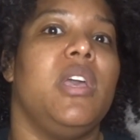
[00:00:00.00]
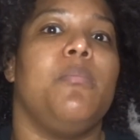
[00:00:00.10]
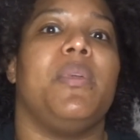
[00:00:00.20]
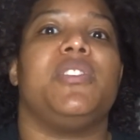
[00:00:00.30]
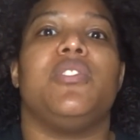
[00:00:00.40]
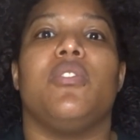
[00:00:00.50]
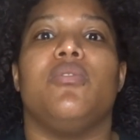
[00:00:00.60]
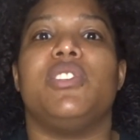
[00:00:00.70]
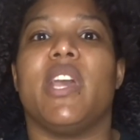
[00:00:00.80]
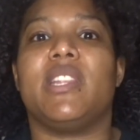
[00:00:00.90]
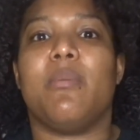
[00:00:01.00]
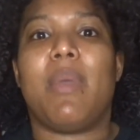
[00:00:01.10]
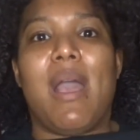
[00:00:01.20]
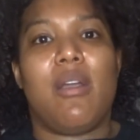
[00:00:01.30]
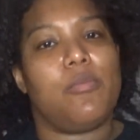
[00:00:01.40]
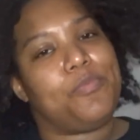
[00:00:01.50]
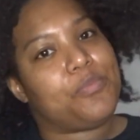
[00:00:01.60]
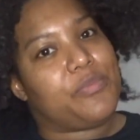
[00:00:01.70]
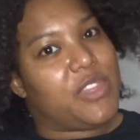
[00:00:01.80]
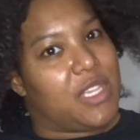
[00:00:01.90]
Make sure you go check them out.
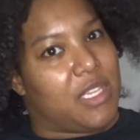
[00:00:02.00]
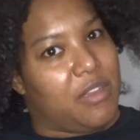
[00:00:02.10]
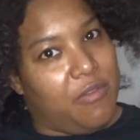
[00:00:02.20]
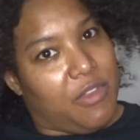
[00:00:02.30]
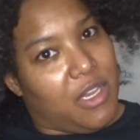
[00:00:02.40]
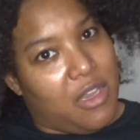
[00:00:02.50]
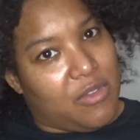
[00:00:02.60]
The video